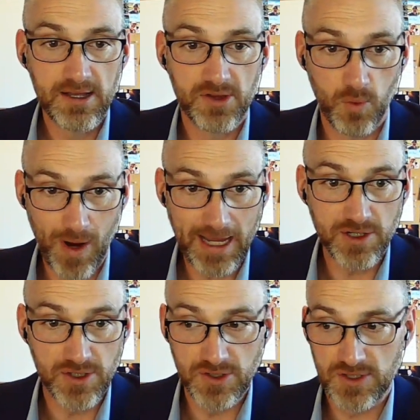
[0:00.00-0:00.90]
the
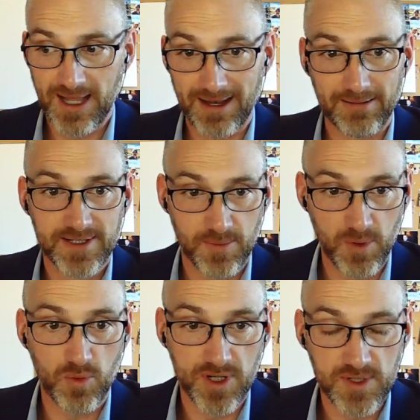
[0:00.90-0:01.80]
wages that
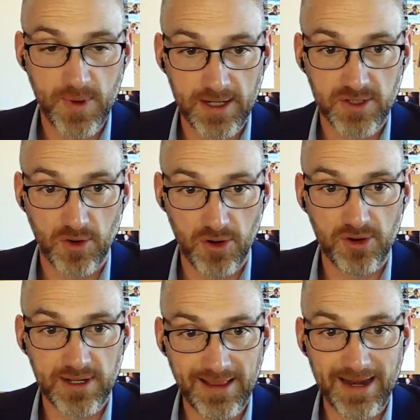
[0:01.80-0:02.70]
someone would expect to
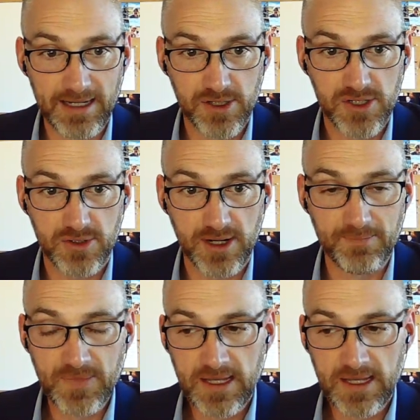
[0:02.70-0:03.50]
earn in that industry.